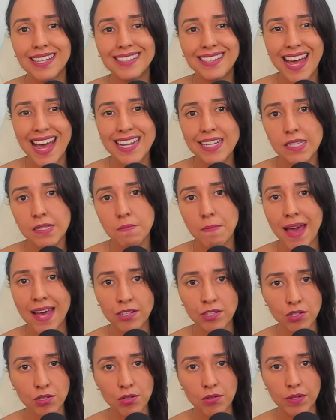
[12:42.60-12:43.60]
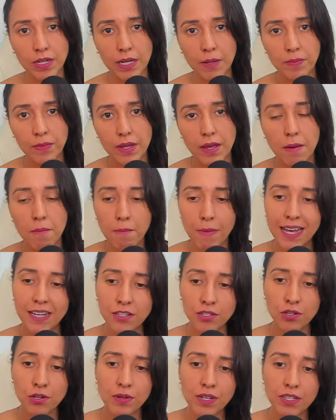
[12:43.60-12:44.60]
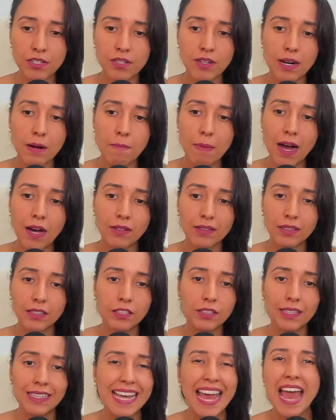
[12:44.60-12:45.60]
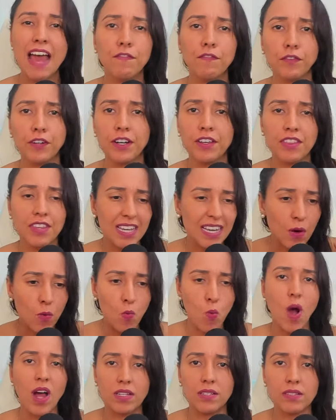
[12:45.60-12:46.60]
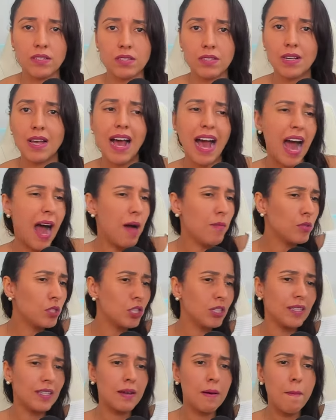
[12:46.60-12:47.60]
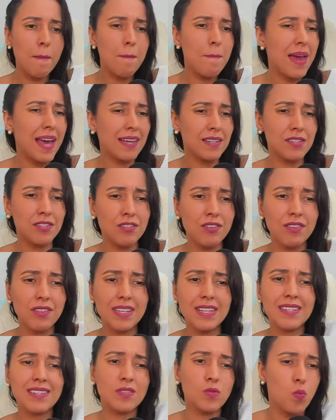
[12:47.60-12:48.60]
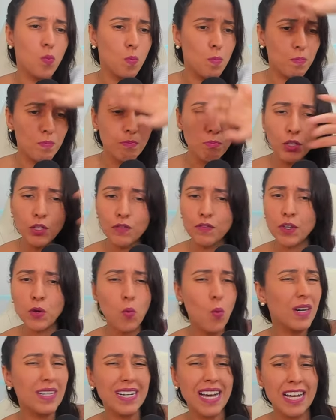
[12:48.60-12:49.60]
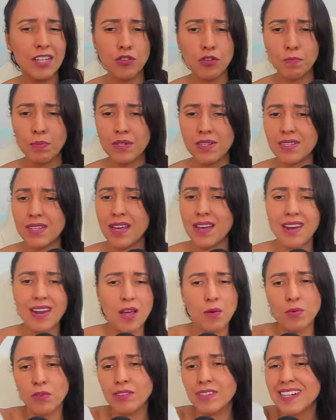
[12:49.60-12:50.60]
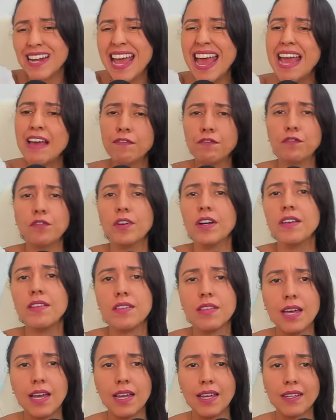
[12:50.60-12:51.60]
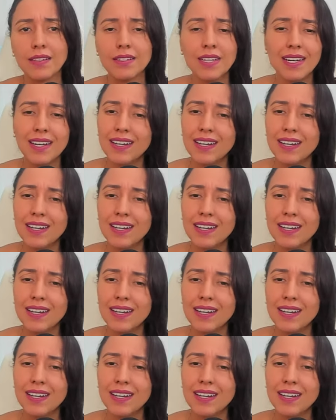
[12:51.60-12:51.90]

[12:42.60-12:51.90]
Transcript: That's mastery. Mastery is not about learning everything at once. I'm gonna master this movie 100%. I will learn everything.